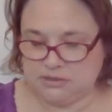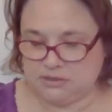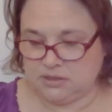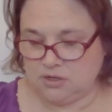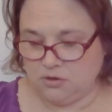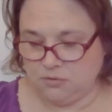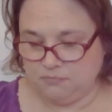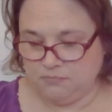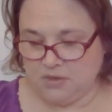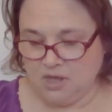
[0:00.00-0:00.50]

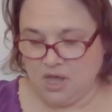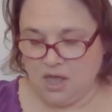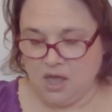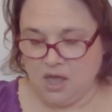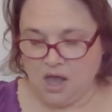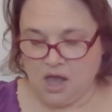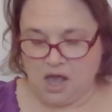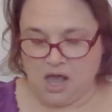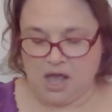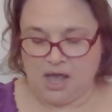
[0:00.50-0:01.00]
So
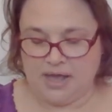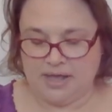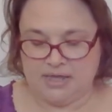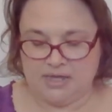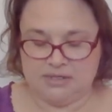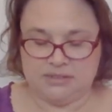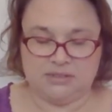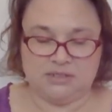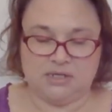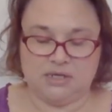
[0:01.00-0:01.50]
I
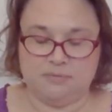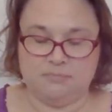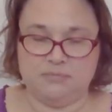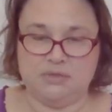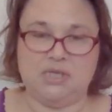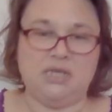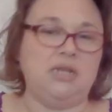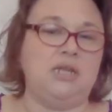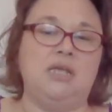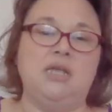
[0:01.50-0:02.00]
ended up
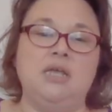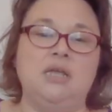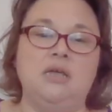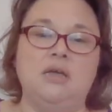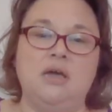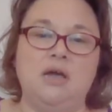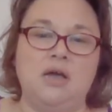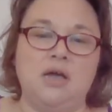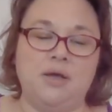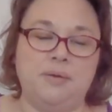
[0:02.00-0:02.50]

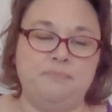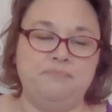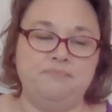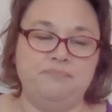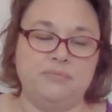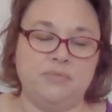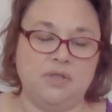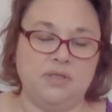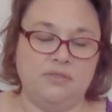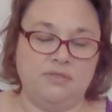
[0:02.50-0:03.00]
getting
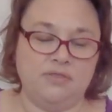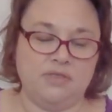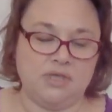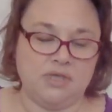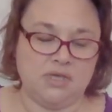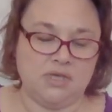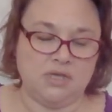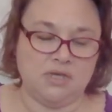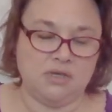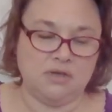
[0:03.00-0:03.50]
um,
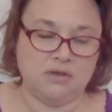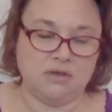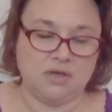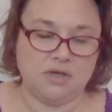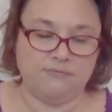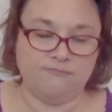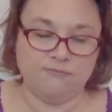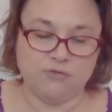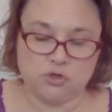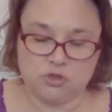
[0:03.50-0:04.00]
the
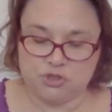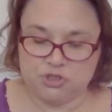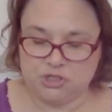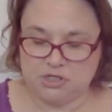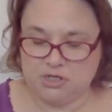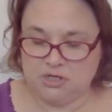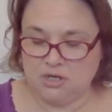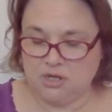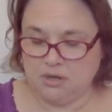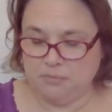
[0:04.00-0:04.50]

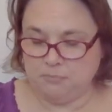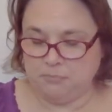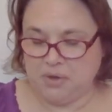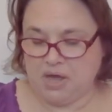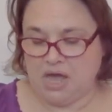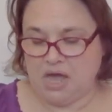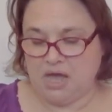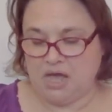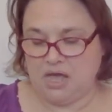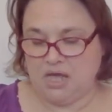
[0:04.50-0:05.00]
conversion
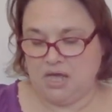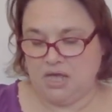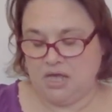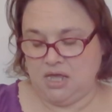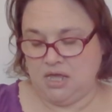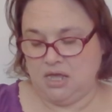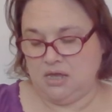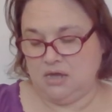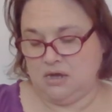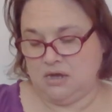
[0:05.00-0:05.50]

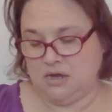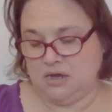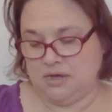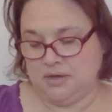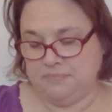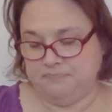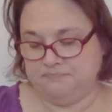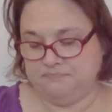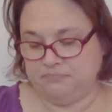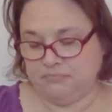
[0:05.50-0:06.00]
by
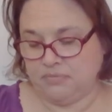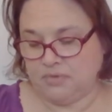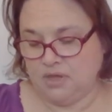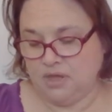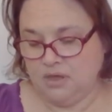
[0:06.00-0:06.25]
um,